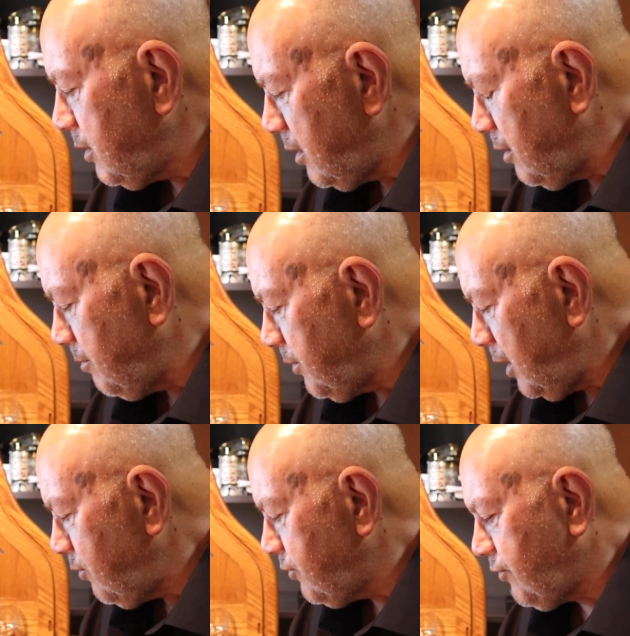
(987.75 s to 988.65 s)
to him.
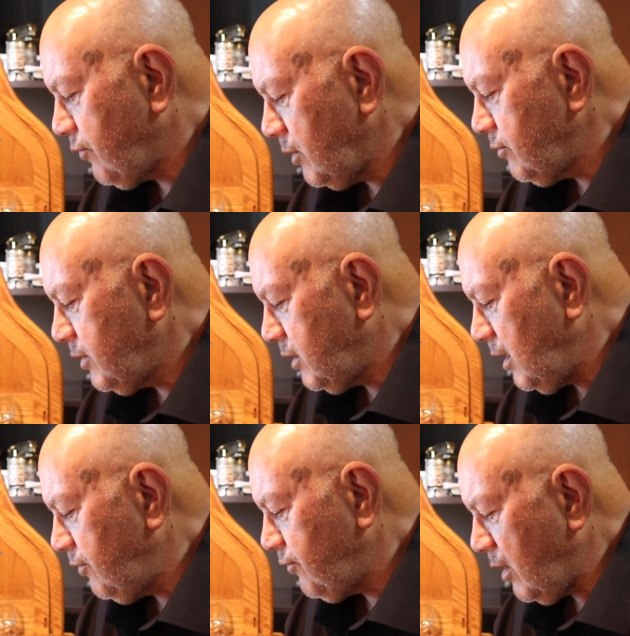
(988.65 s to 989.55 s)
He was thrilled to
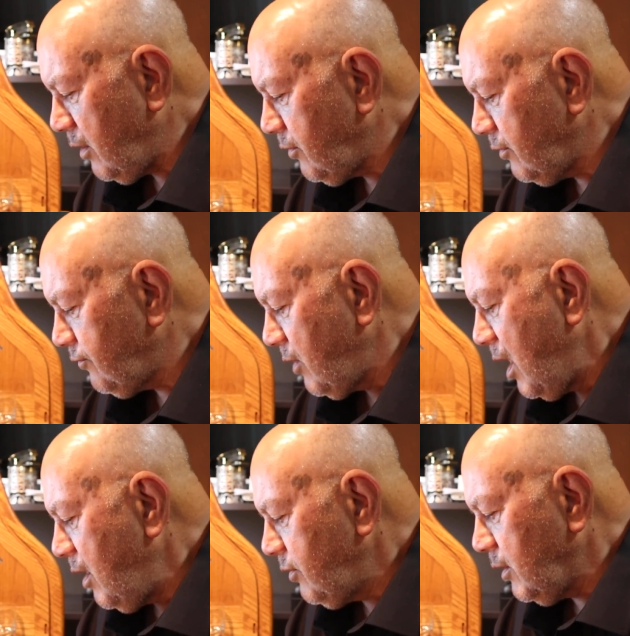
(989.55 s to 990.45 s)
teach others
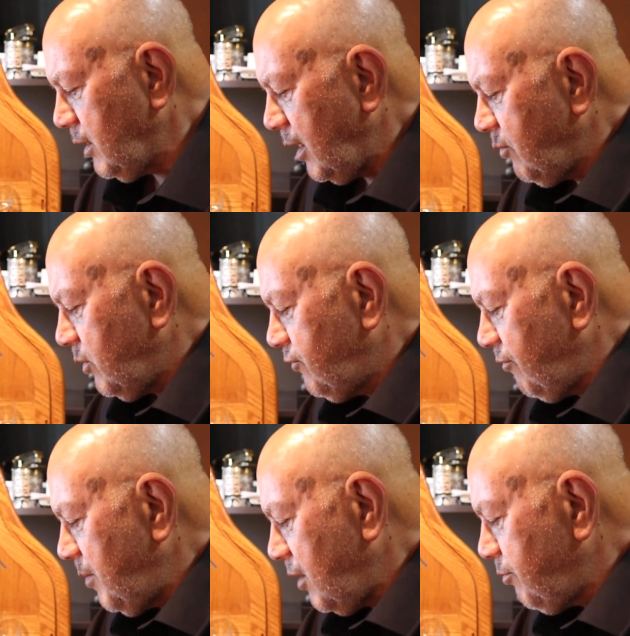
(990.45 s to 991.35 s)
the language
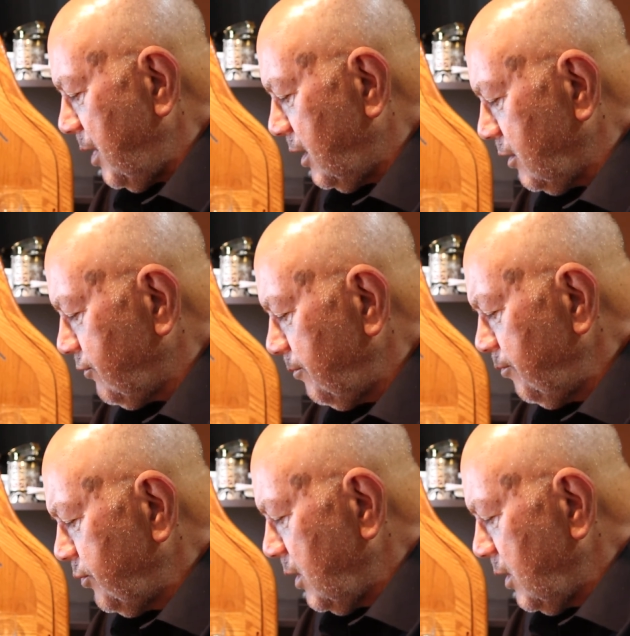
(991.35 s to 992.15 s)
of mathematics